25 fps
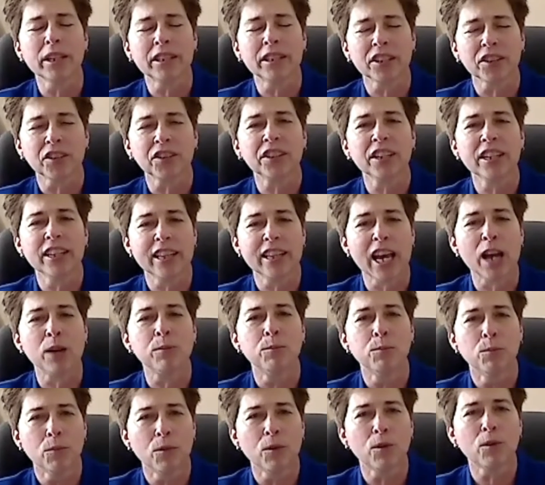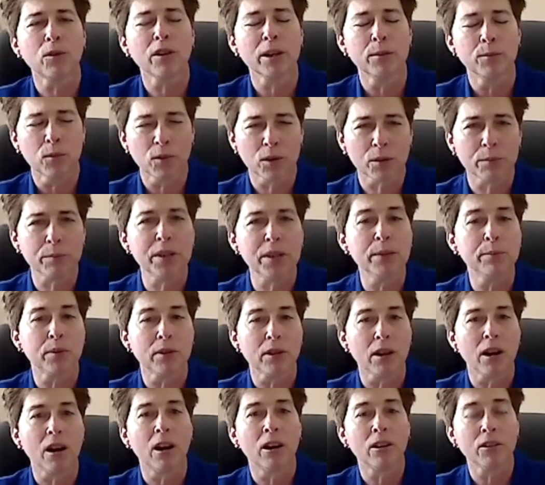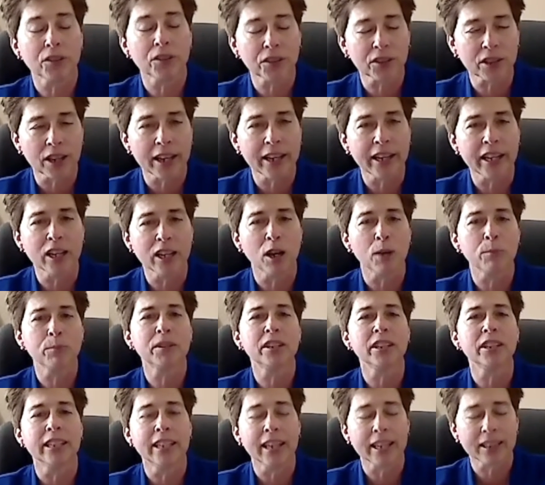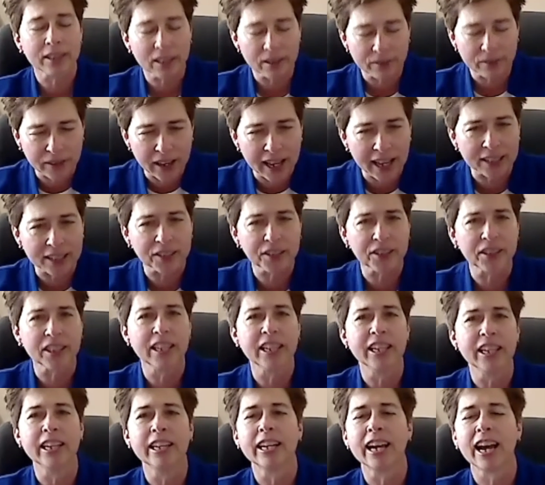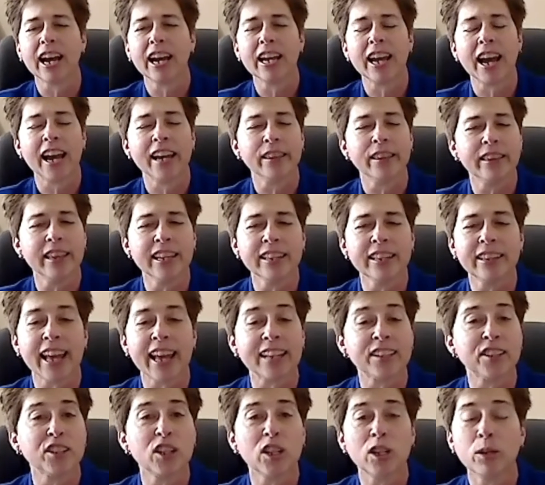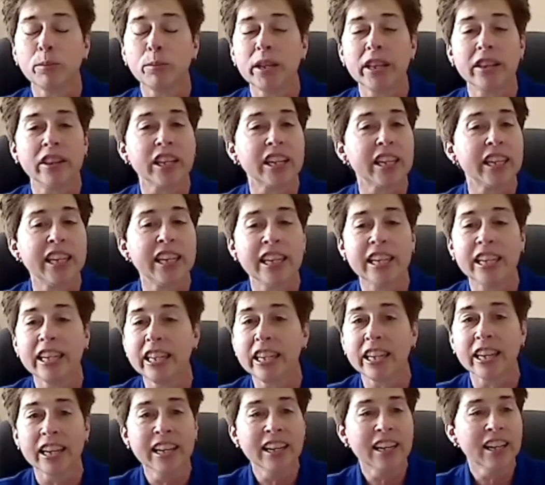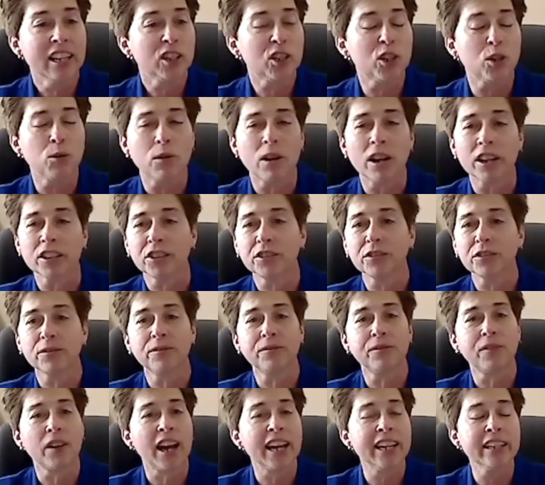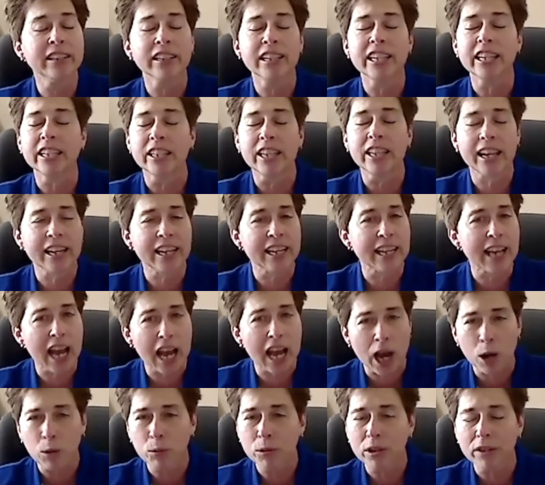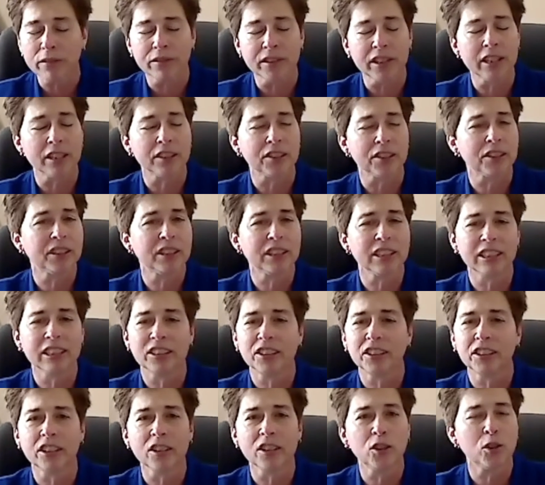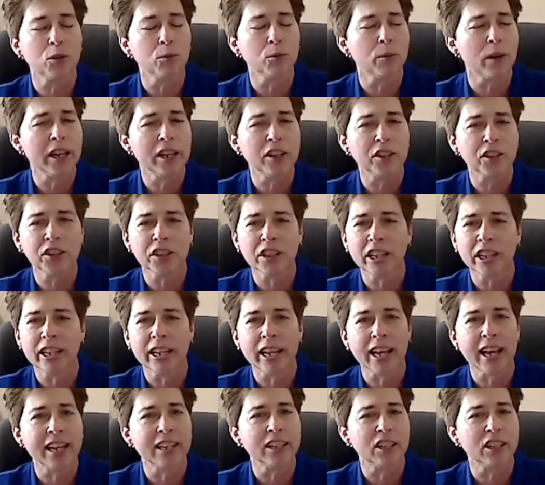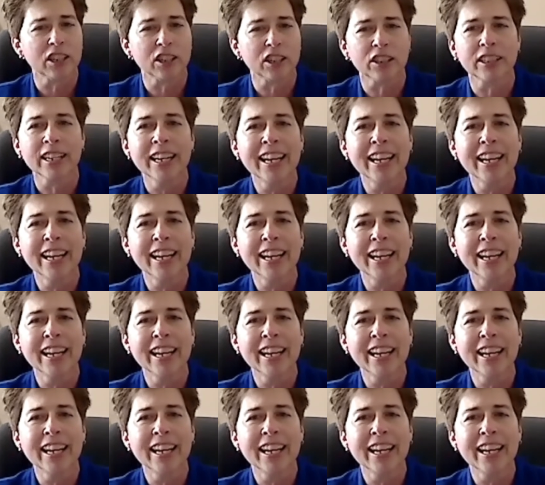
to see that more and more people are signing up to get the vaccine. I think that's going to be the key to us finally getting out of this situation and just,